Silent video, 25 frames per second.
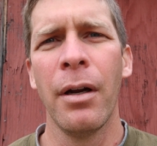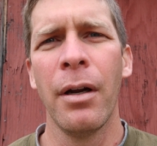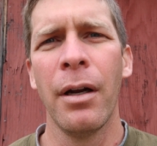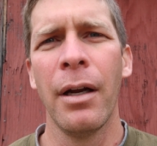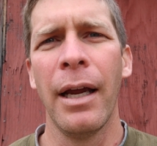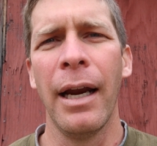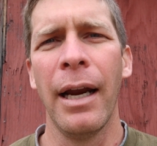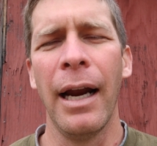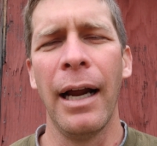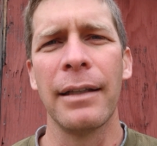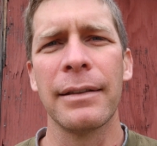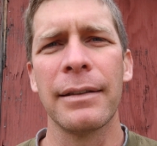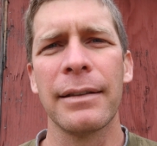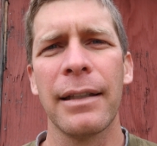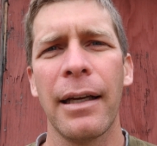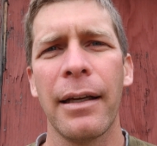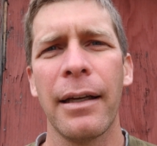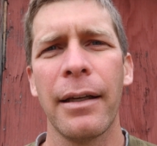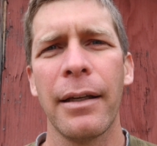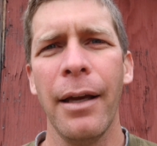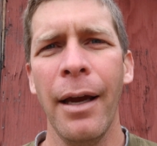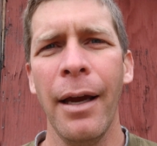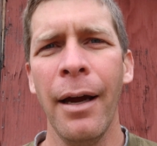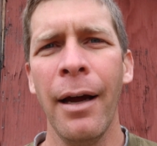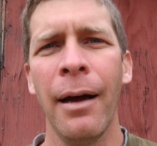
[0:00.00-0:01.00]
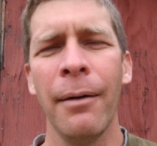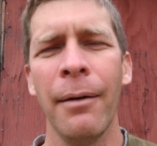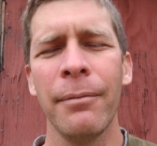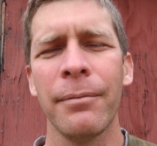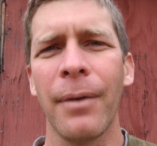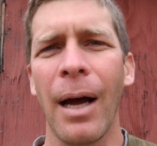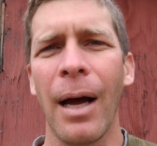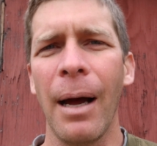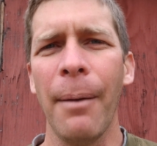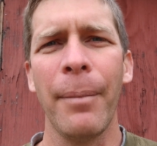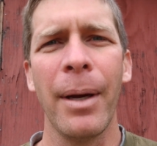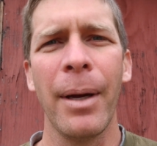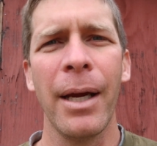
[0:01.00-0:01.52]
And I was like, yeah,
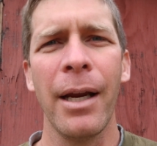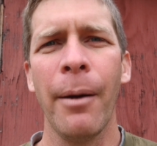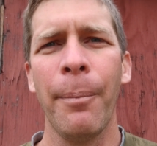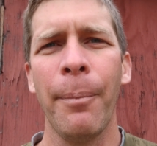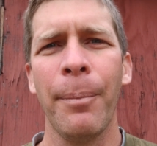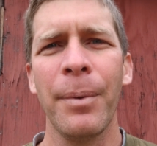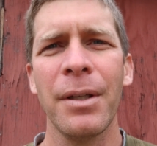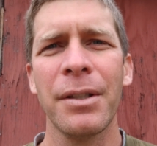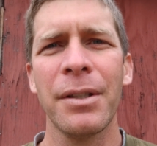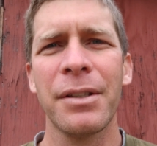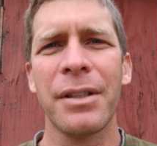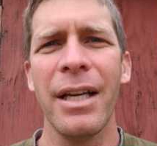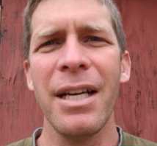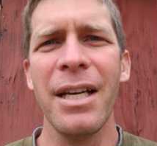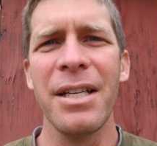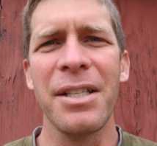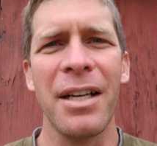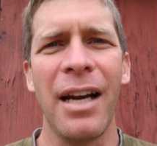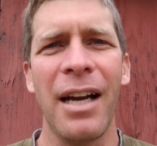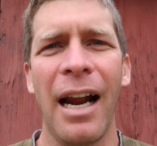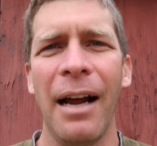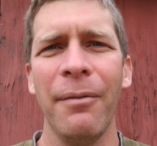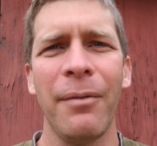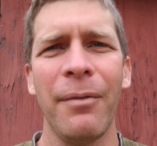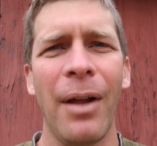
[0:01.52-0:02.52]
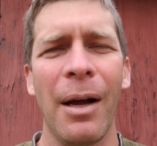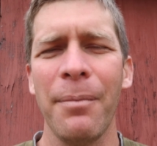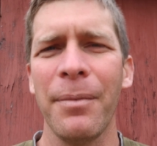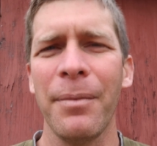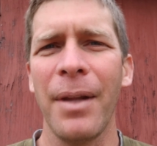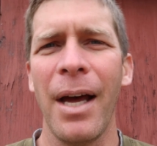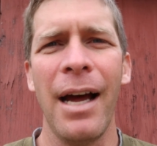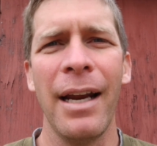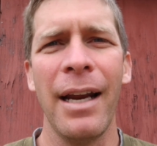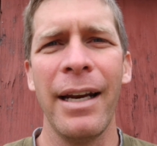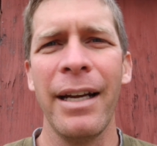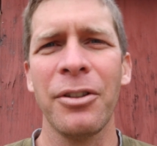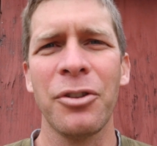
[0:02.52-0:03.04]
I made up a decision. I'm, I'm
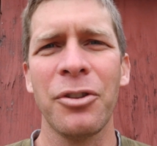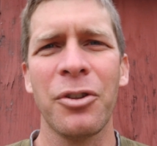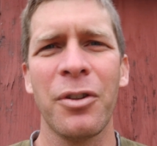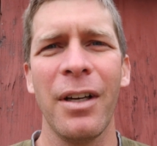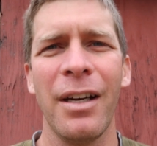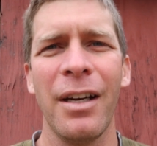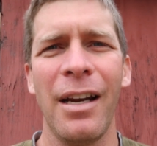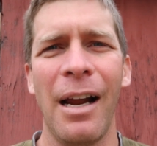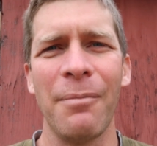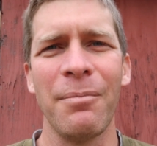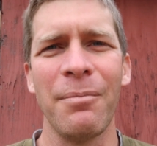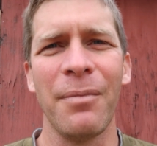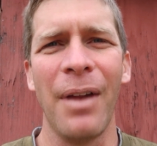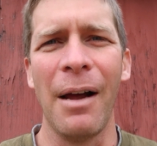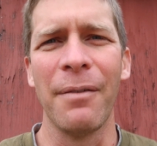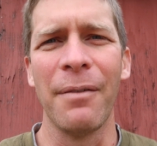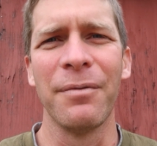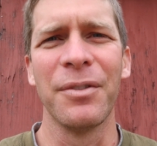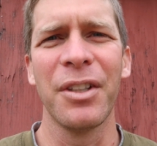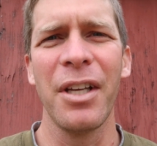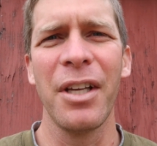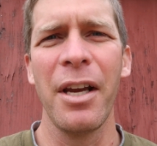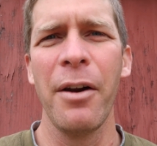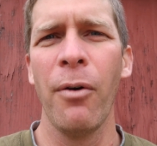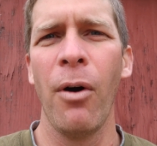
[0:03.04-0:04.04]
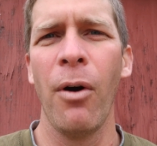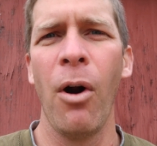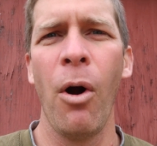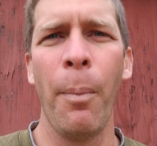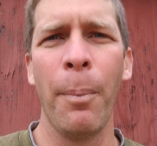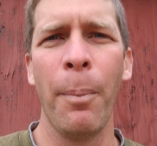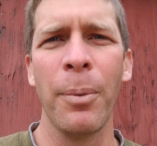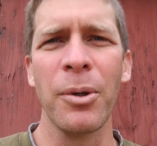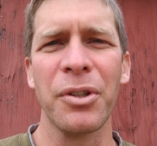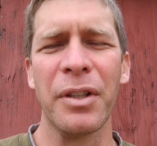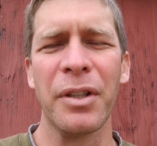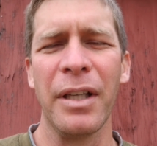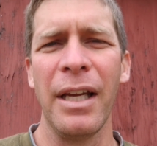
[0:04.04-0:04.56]
not interested. I'm, I'm
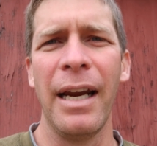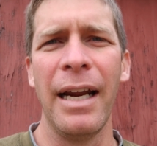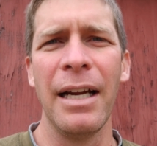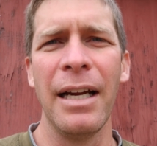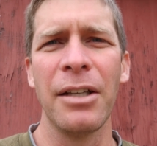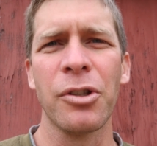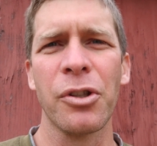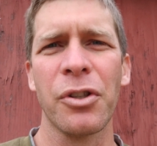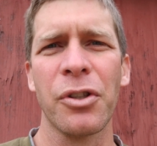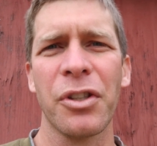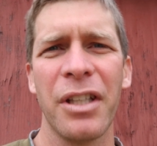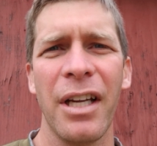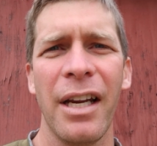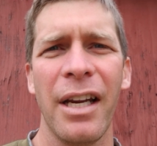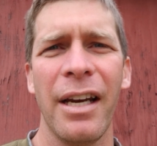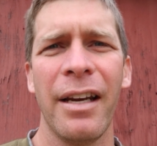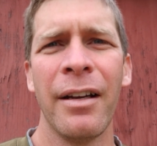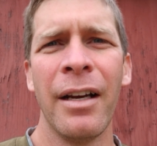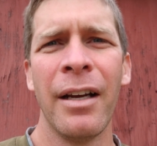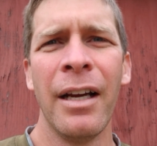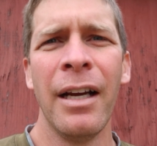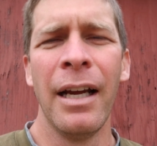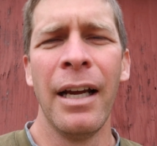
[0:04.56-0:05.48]
0% interested